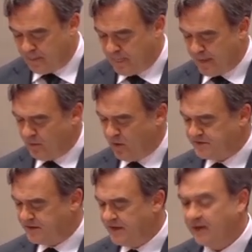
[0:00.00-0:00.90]
The
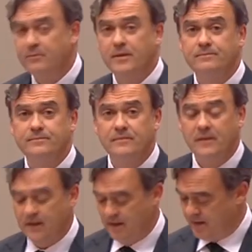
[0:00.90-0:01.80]
Morrison Government
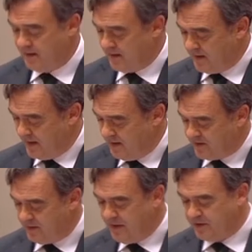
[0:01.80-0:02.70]
is
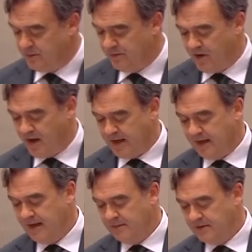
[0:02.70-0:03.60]
committed to providing an
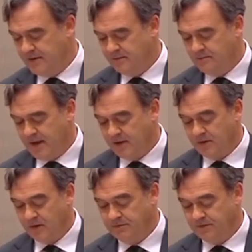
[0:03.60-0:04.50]
unlimited amount
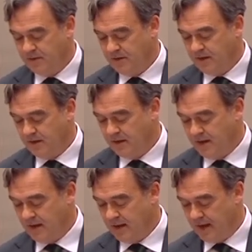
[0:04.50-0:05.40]
of
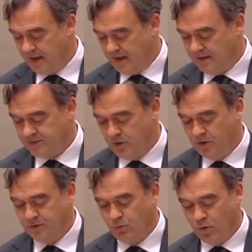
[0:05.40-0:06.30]

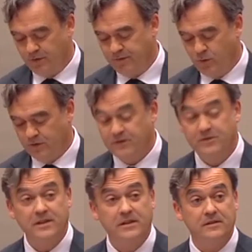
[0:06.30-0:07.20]
surge workforce for
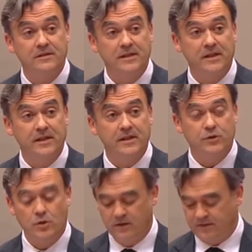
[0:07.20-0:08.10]
facilities
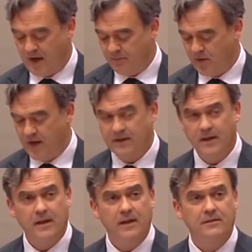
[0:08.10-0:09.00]
during this outbreak.
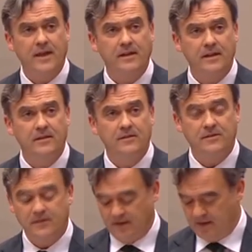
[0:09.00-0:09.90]
That
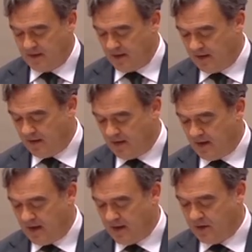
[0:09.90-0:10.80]
is
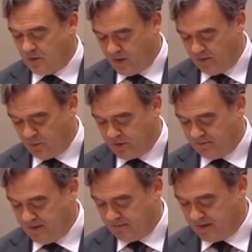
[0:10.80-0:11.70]
an incredible
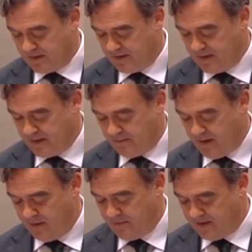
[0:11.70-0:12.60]
commitment by
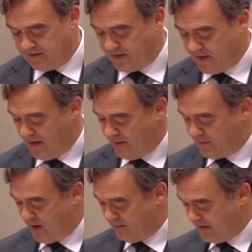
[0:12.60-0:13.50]
the Minister and the
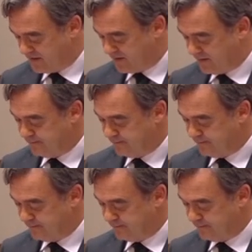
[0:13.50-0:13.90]
Prime Minister.